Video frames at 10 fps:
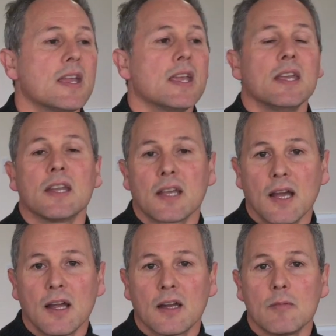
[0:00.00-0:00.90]
in a
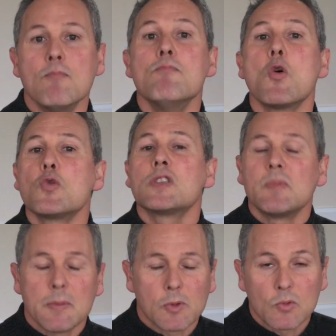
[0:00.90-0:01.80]
car, most
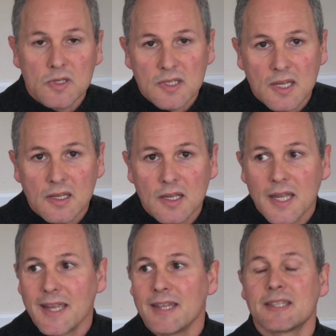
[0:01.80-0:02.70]
people would say
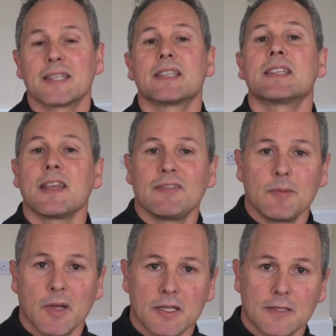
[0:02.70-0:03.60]
it's the safety
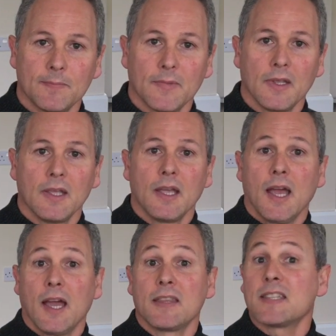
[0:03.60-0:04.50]
belt.
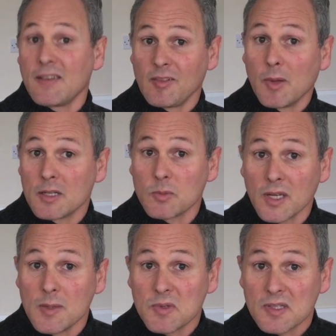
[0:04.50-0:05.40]
The safety belt is what
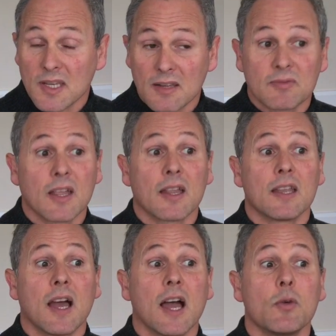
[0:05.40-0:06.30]
keeps you safe,
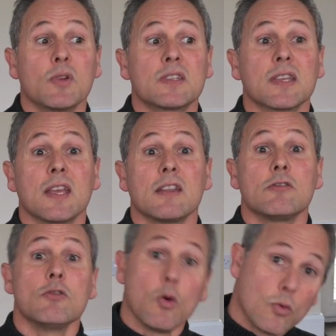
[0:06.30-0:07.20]
and I would say
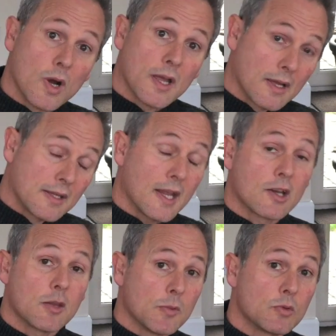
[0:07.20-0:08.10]
no. The
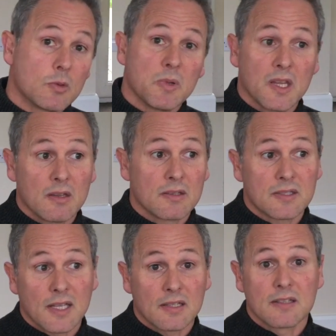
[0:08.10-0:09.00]
argument would be is
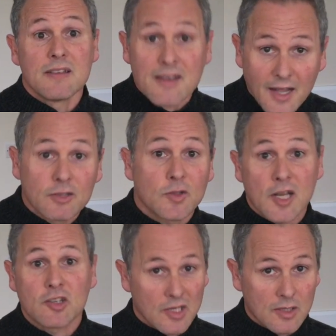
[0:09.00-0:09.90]
that not
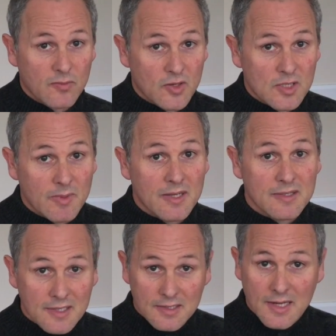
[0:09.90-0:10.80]
crashing in the first place
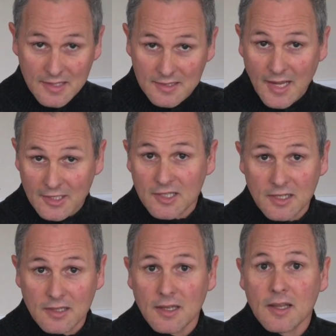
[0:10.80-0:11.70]
is actually